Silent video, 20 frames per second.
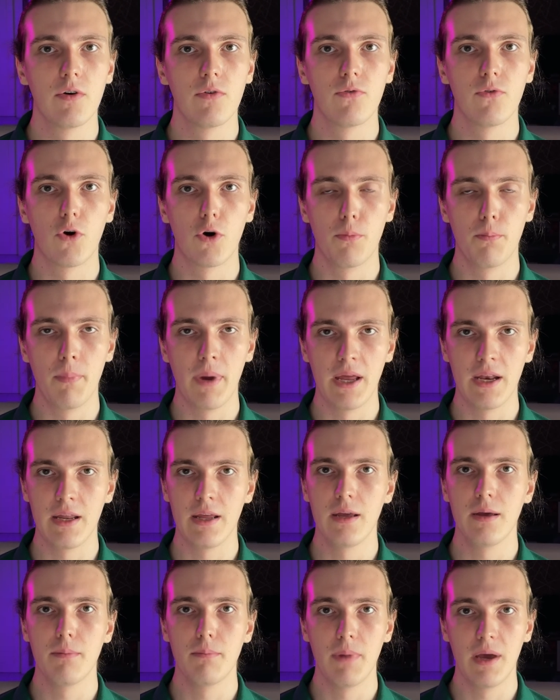for
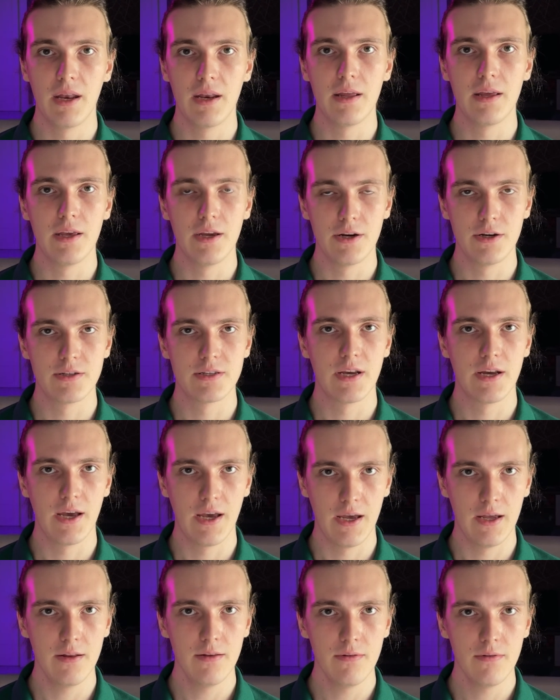many, many years
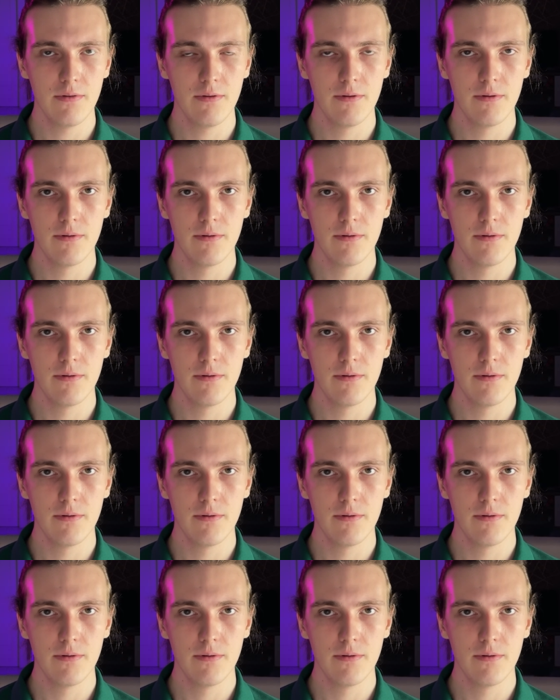ahead.